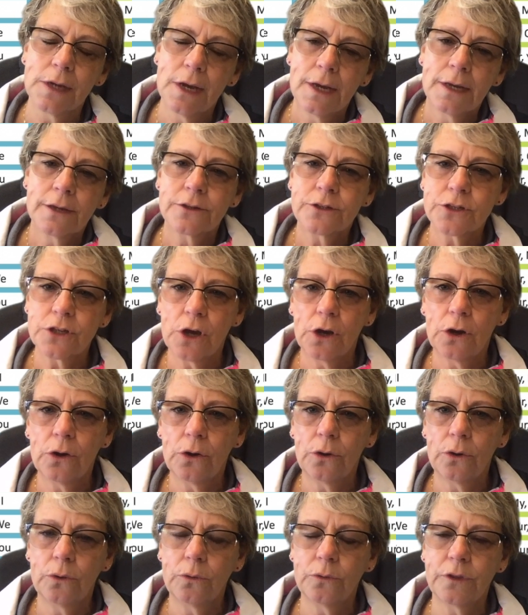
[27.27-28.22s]

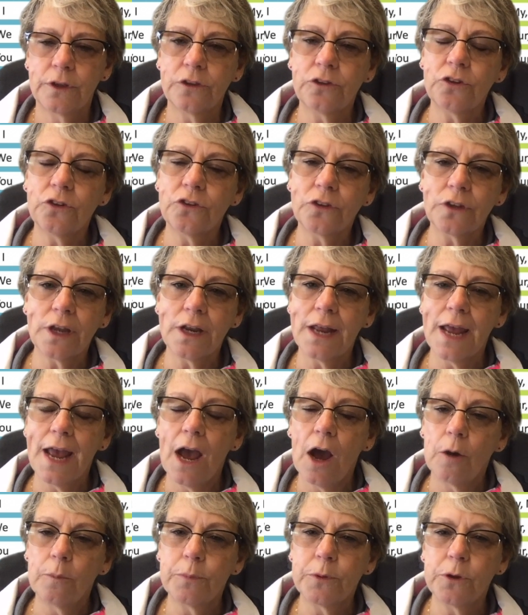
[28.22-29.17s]
So this is going to
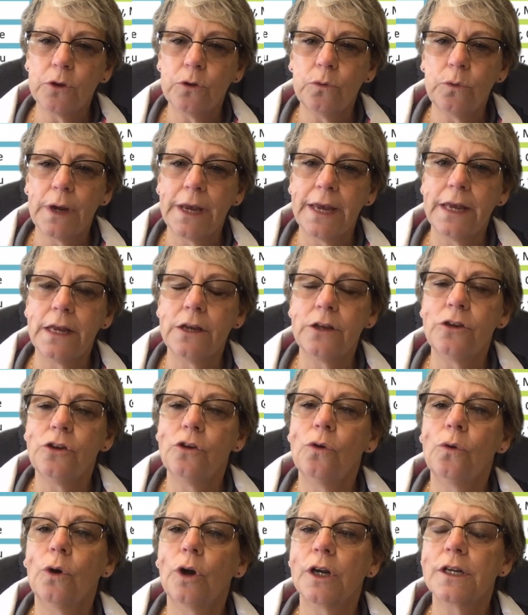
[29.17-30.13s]
help you in
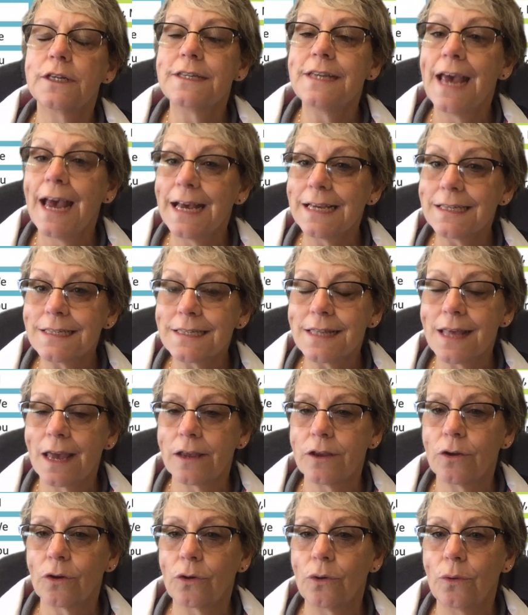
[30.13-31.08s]
your test that
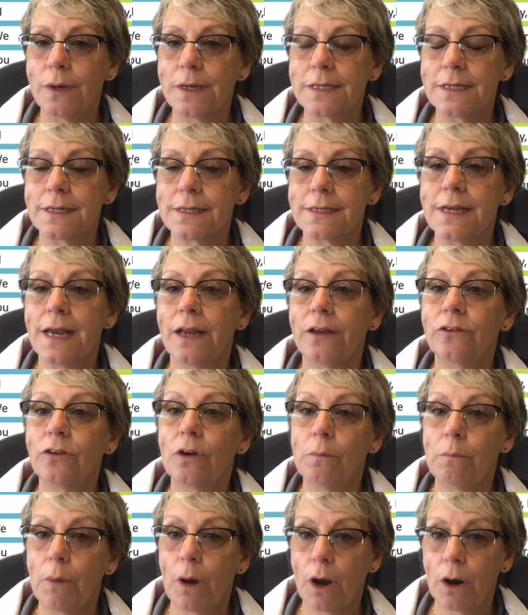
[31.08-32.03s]
you're going to take
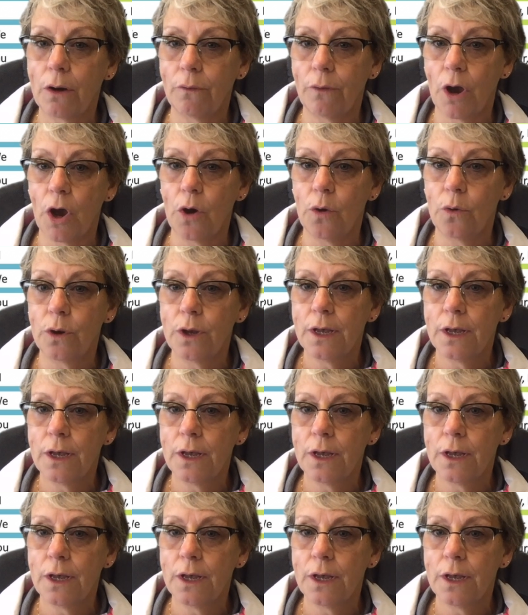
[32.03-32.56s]
tomorrow.